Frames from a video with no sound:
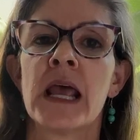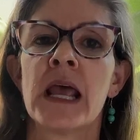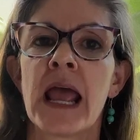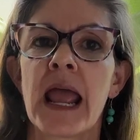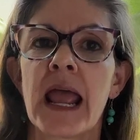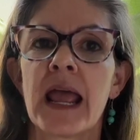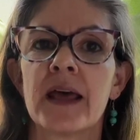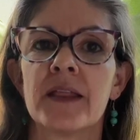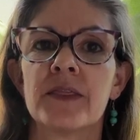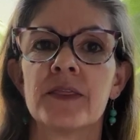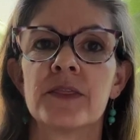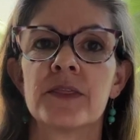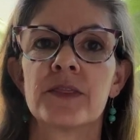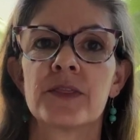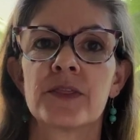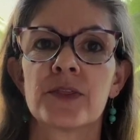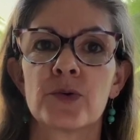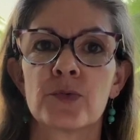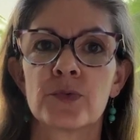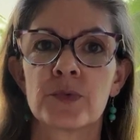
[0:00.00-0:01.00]
And
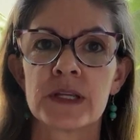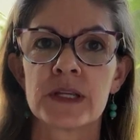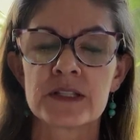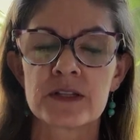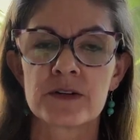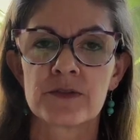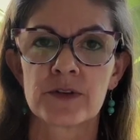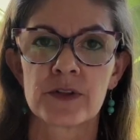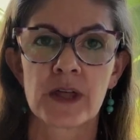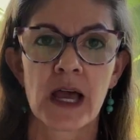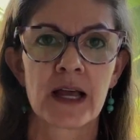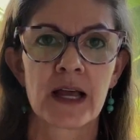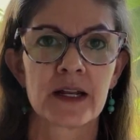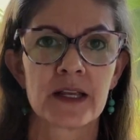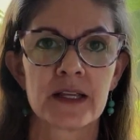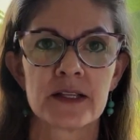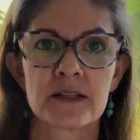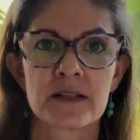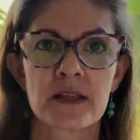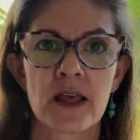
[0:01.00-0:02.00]
the reason for that
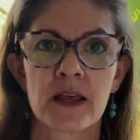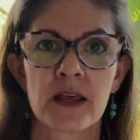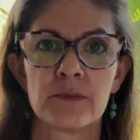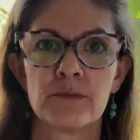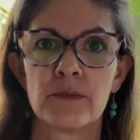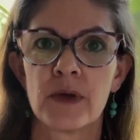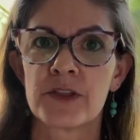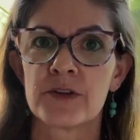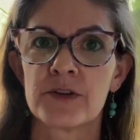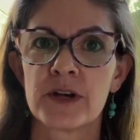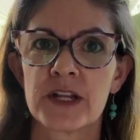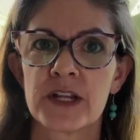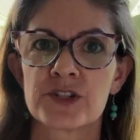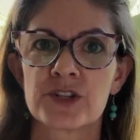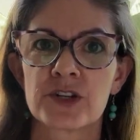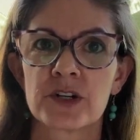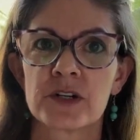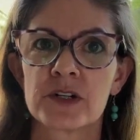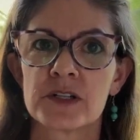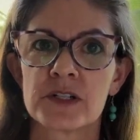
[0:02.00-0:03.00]
is that Mother
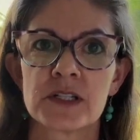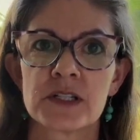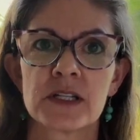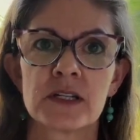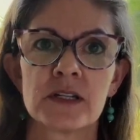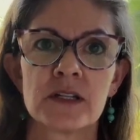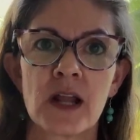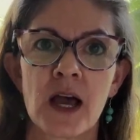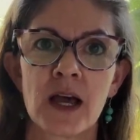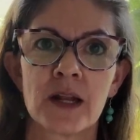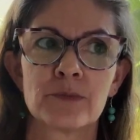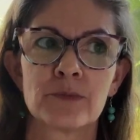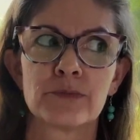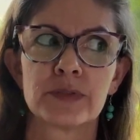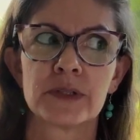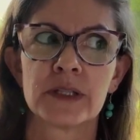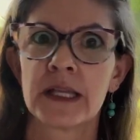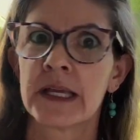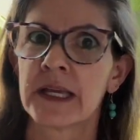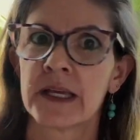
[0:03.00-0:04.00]
Nature did not
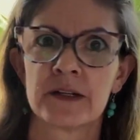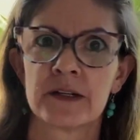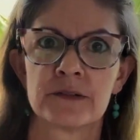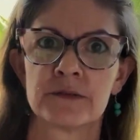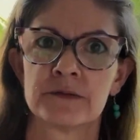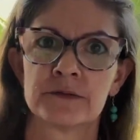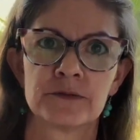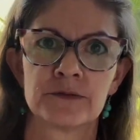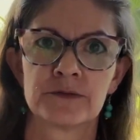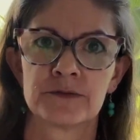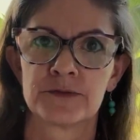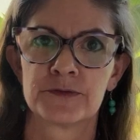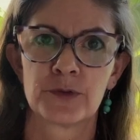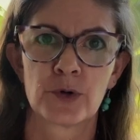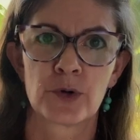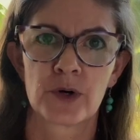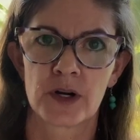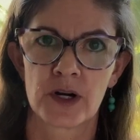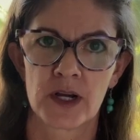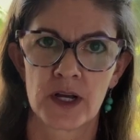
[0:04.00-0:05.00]
plan
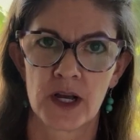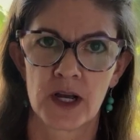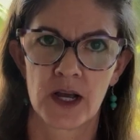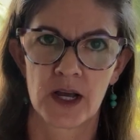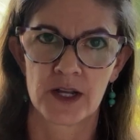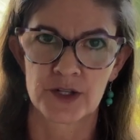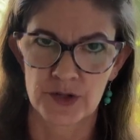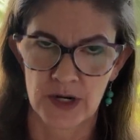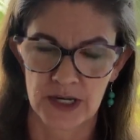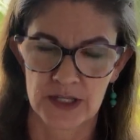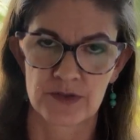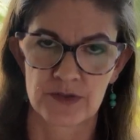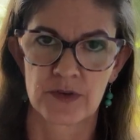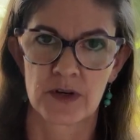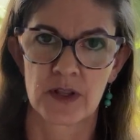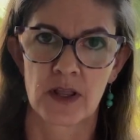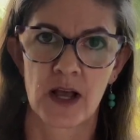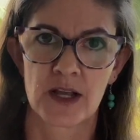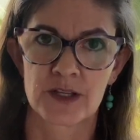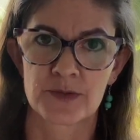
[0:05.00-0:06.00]
for a transfer to
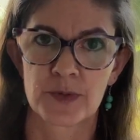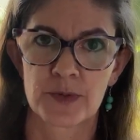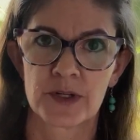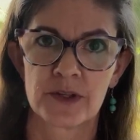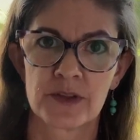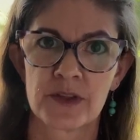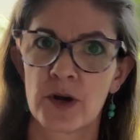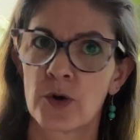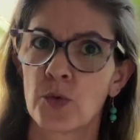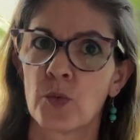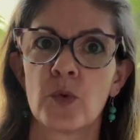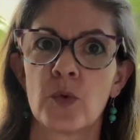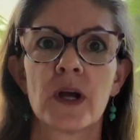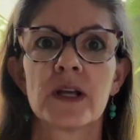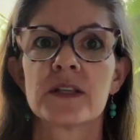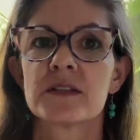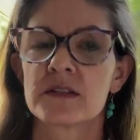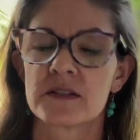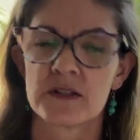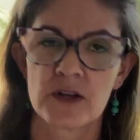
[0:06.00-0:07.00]
the hospital. There
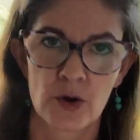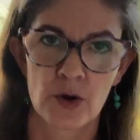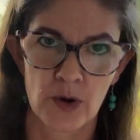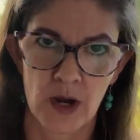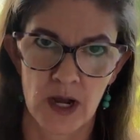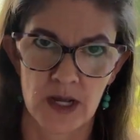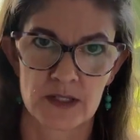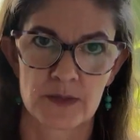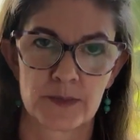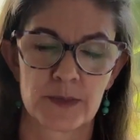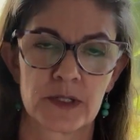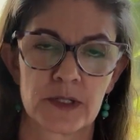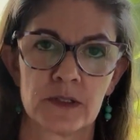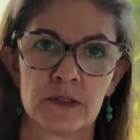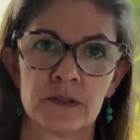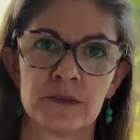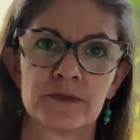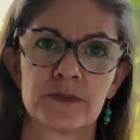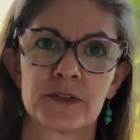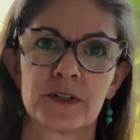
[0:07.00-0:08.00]
was no
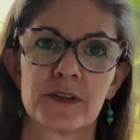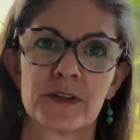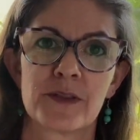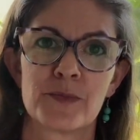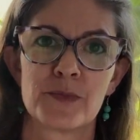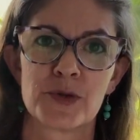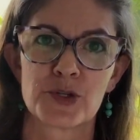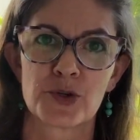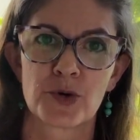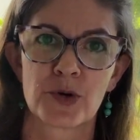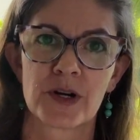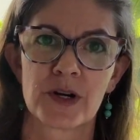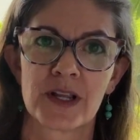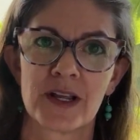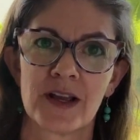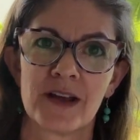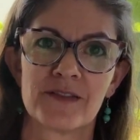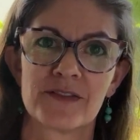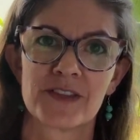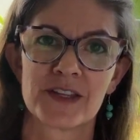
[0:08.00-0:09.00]
hospital for the majority
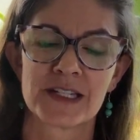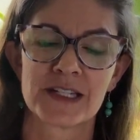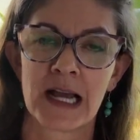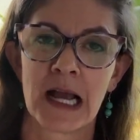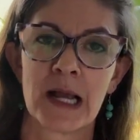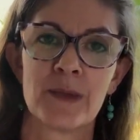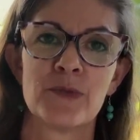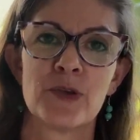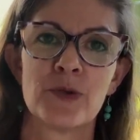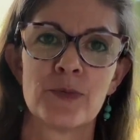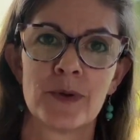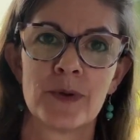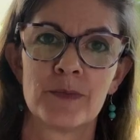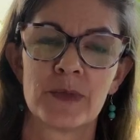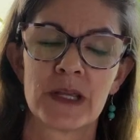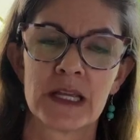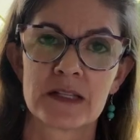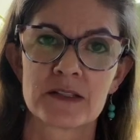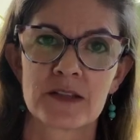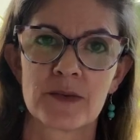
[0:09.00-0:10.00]
of the time human
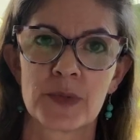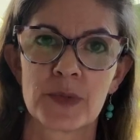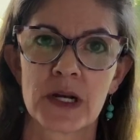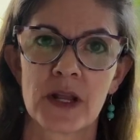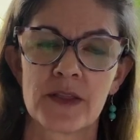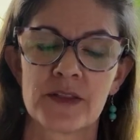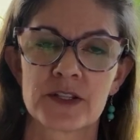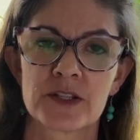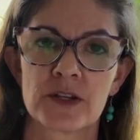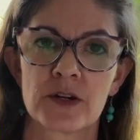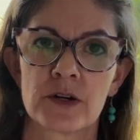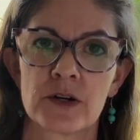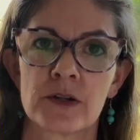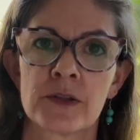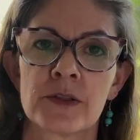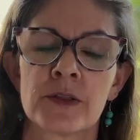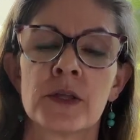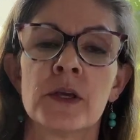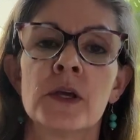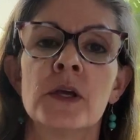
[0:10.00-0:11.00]
beings have been on this earth.